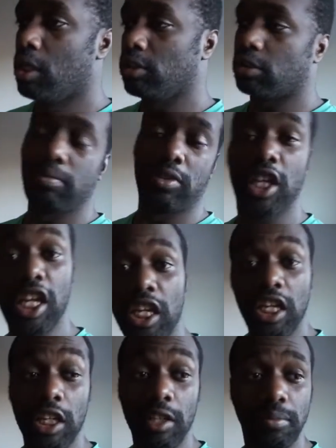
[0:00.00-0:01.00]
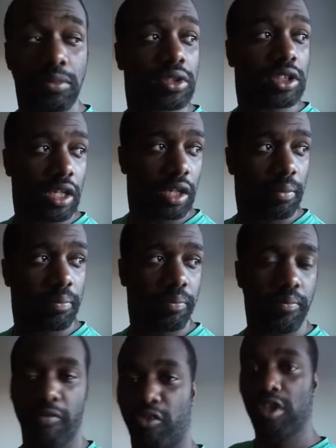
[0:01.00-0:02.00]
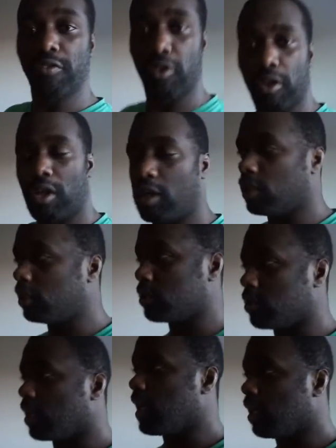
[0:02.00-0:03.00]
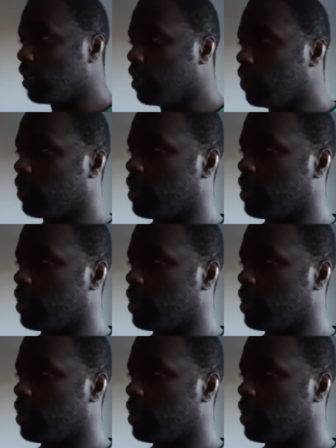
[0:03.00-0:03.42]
some teams, some free-for-alls, Halo,